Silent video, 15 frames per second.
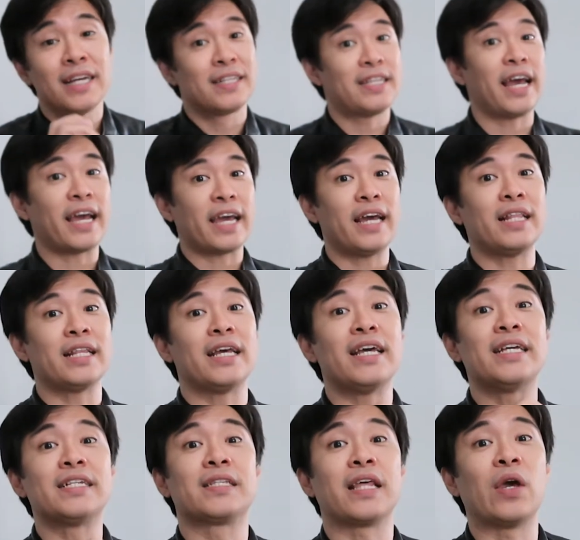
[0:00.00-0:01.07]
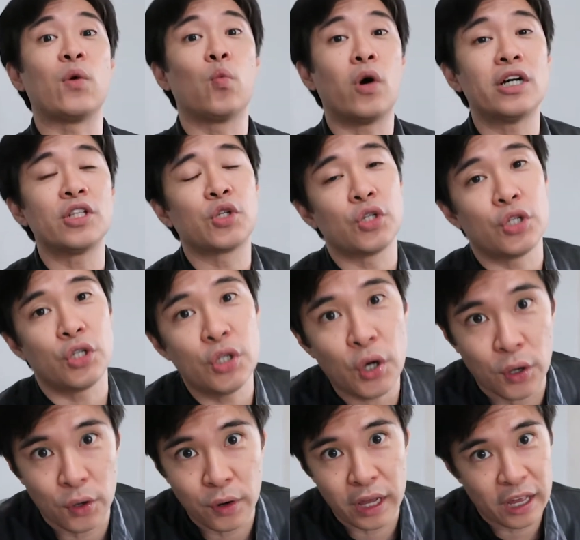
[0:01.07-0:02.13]
Second is they want to
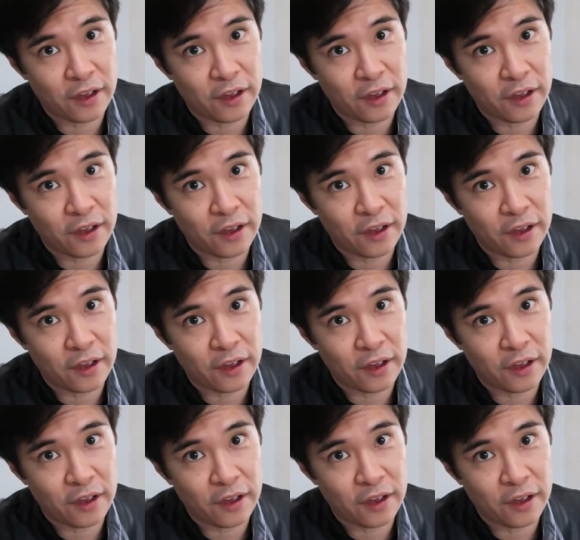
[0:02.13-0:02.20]
know